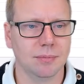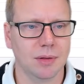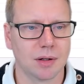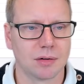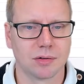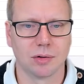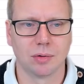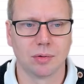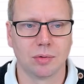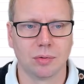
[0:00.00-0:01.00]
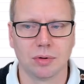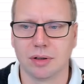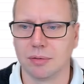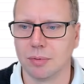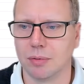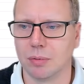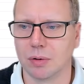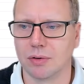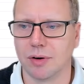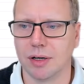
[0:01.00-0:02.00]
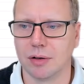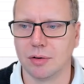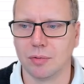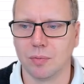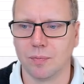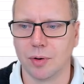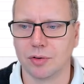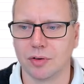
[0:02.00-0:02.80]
So we will create a new version of